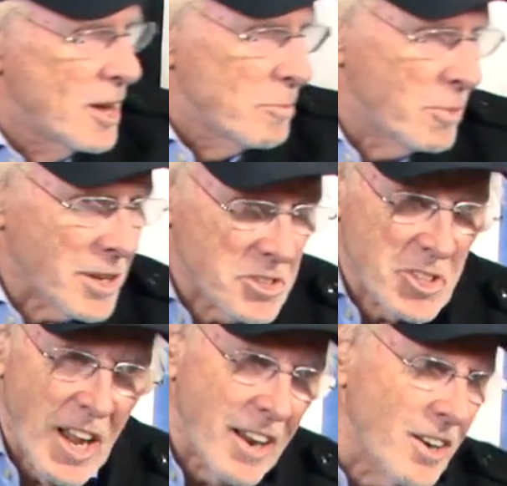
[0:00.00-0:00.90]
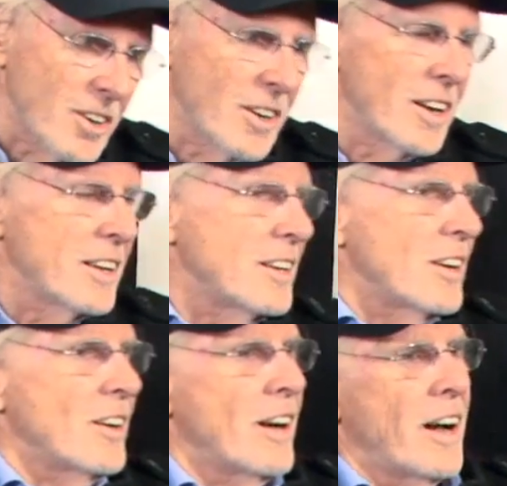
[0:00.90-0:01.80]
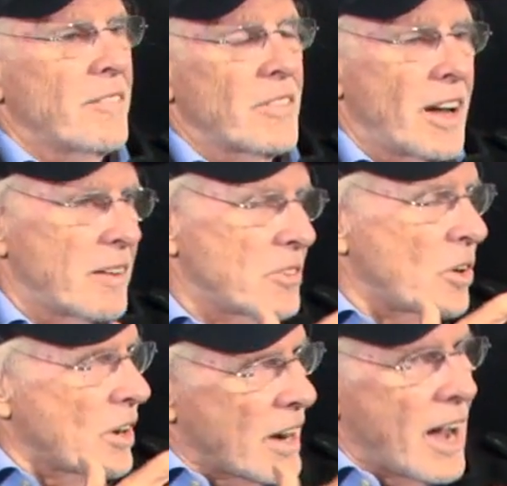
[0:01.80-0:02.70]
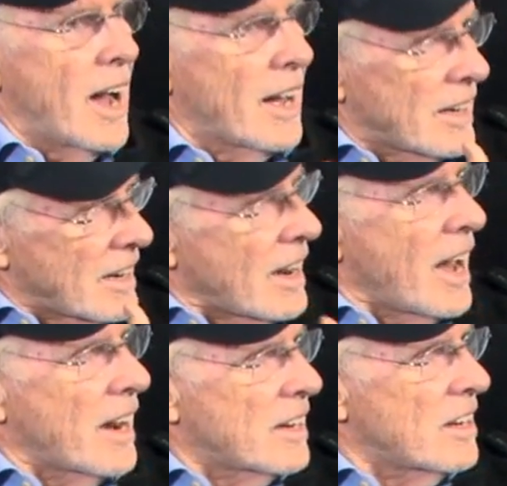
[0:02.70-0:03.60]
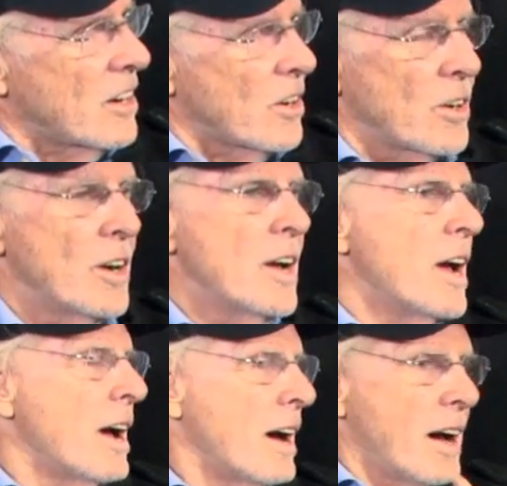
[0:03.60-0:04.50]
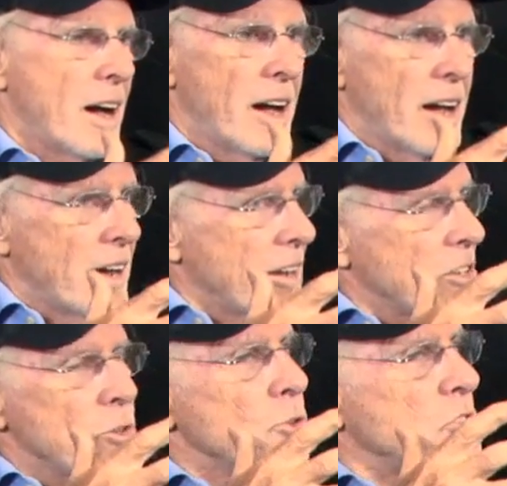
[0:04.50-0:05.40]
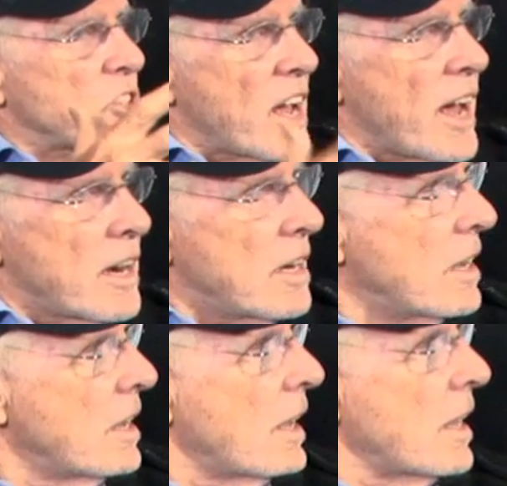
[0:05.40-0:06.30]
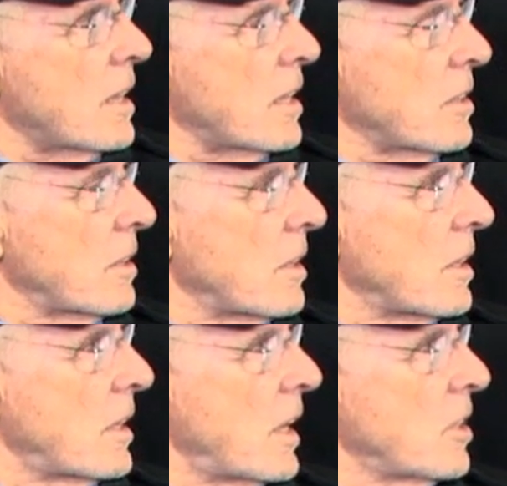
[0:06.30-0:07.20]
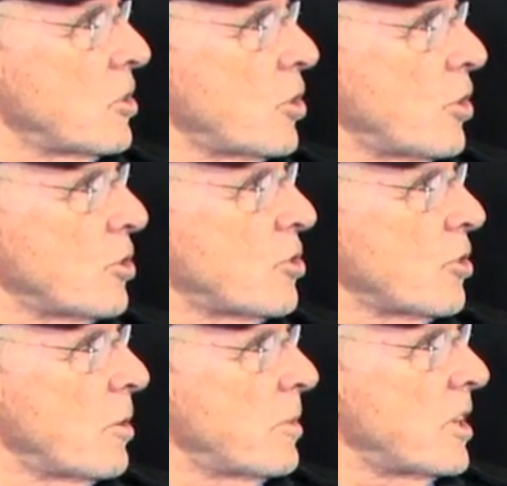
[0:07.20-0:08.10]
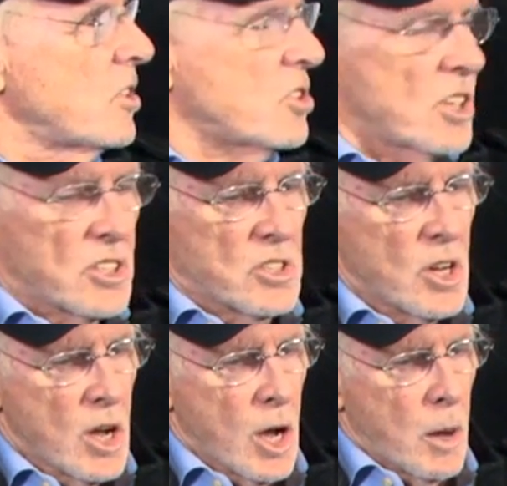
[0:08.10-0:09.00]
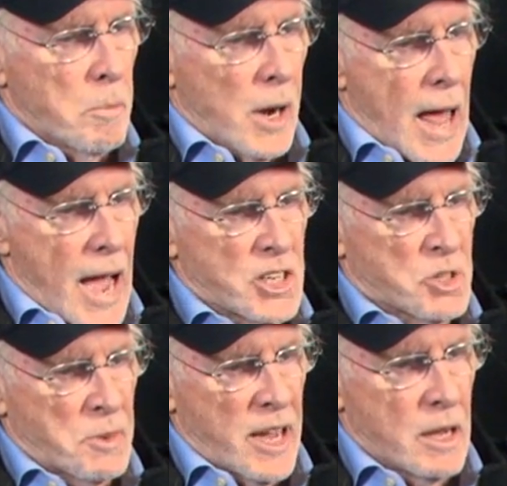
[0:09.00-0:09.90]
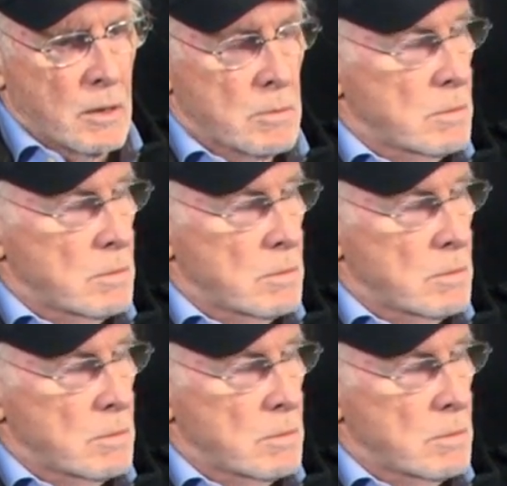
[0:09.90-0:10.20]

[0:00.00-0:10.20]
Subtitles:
"But sire, I'm going on and on here. You said," and the king turns to him and he says, "Oblige me."